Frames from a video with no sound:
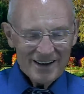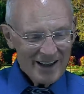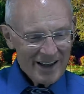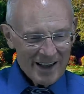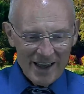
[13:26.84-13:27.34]
Well,
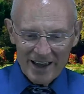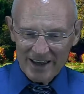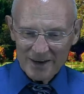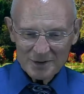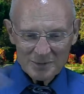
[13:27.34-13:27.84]
he, he
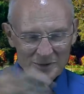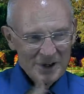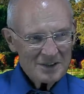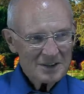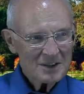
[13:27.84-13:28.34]
gives
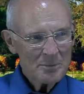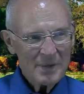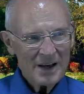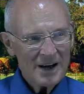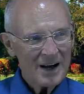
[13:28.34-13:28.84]
Jesus a
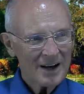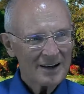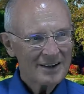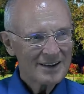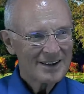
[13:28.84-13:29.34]
big hug.
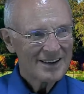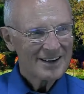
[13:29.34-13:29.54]
Well, I think